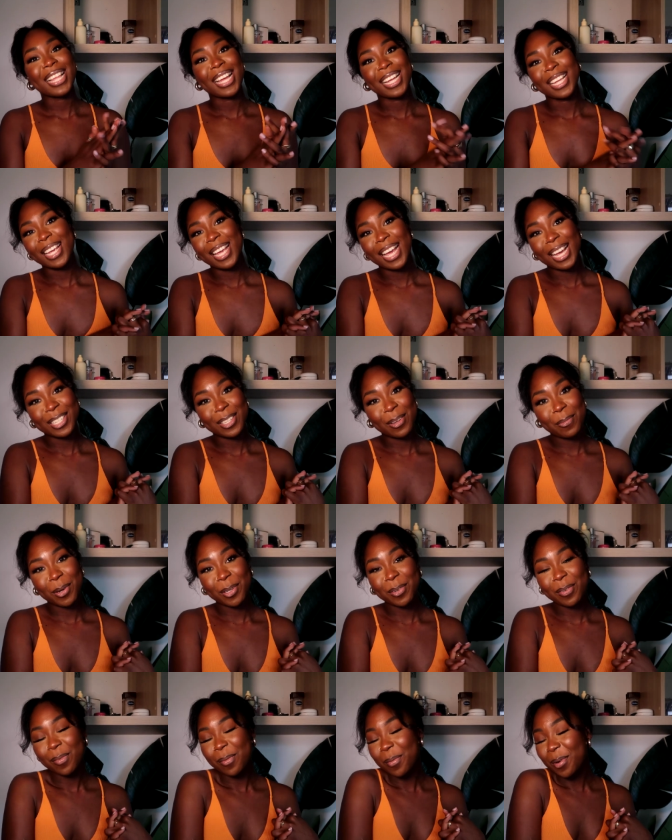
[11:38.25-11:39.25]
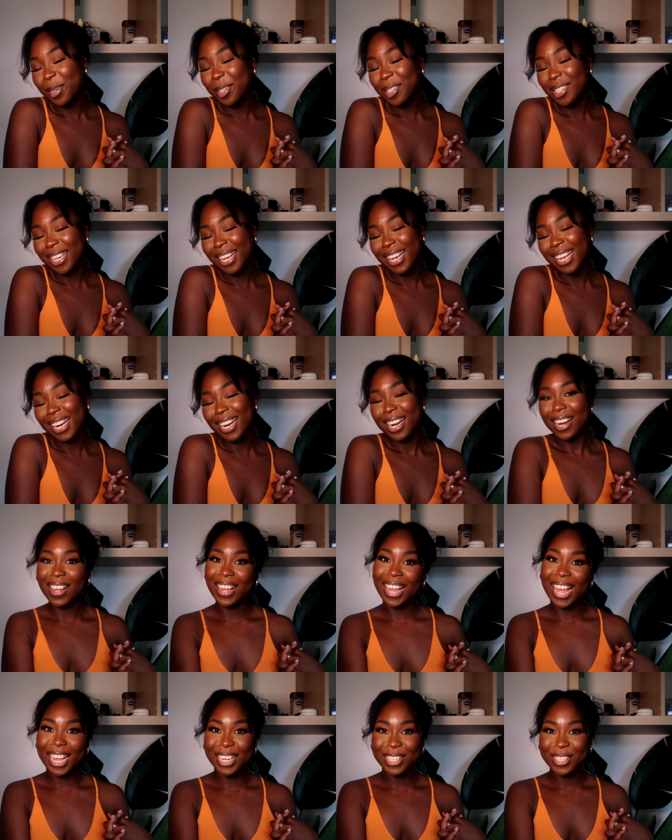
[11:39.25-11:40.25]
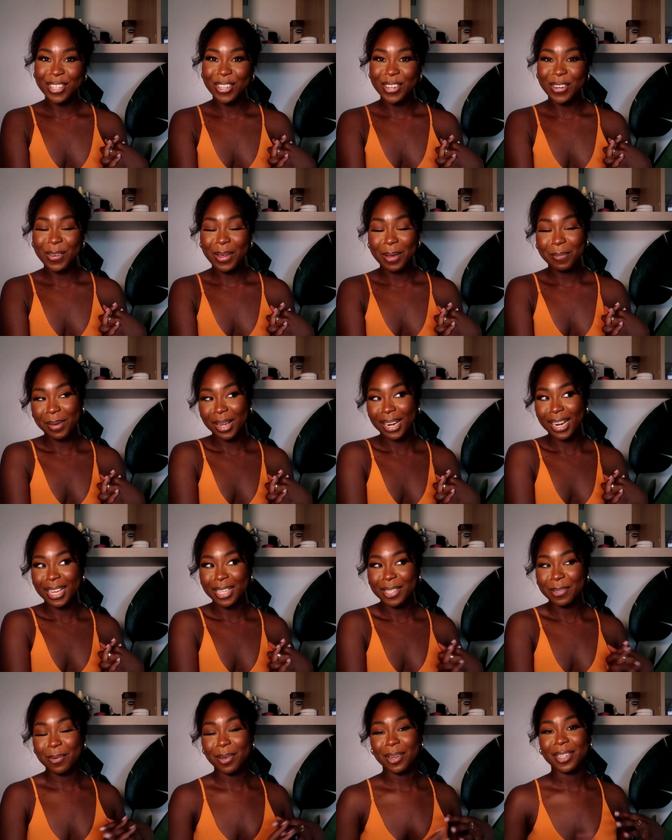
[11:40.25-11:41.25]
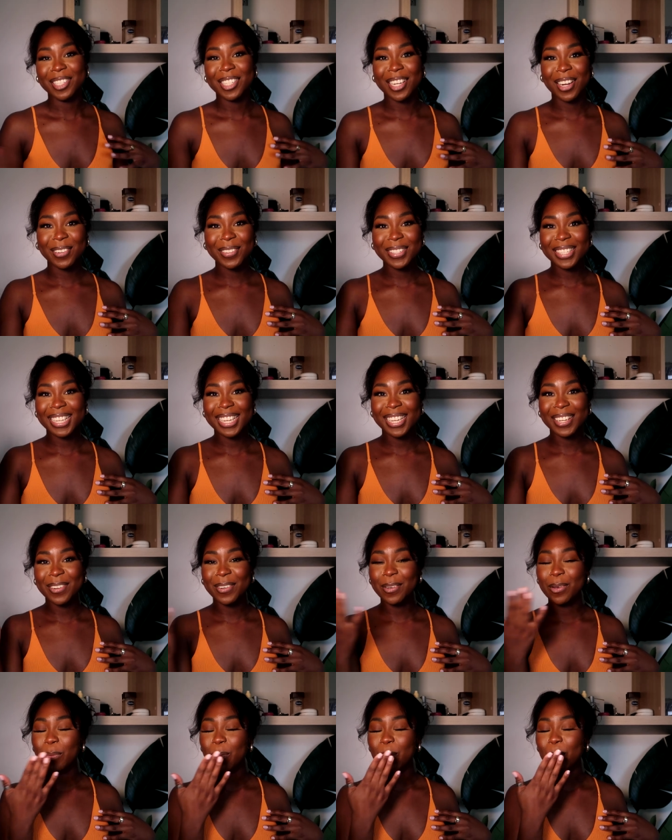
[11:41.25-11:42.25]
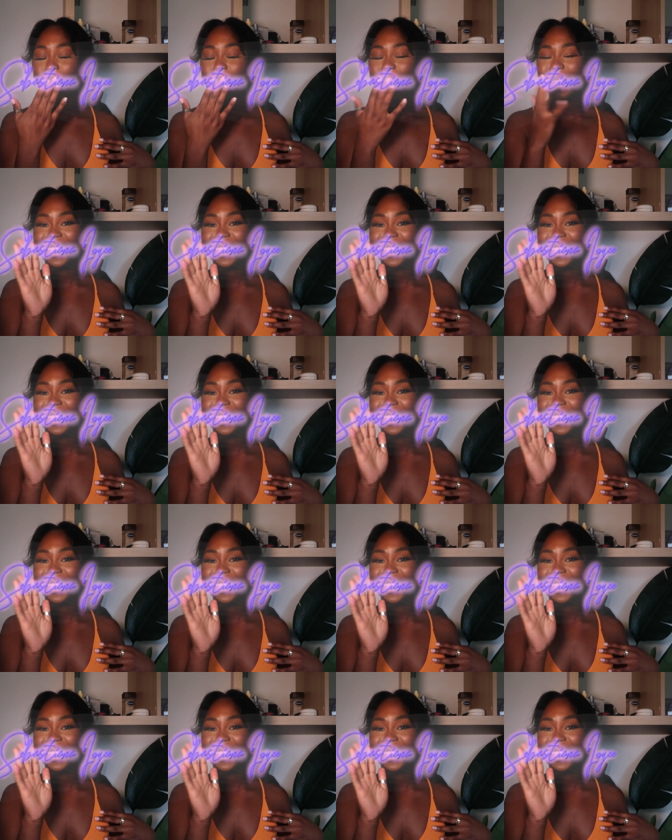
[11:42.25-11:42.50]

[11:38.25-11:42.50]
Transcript: Thank you guys so much for watching and I'll catch you in my next one. Ciao, you.